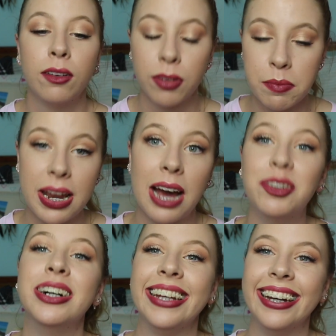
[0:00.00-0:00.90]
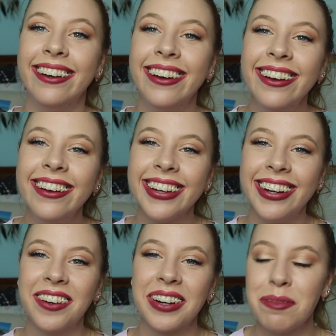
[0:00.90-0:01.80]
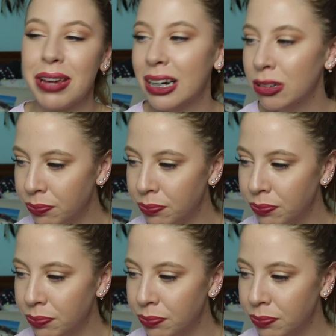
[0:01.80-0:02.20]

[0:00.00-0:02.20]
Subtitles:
from now on in. You know what I mean?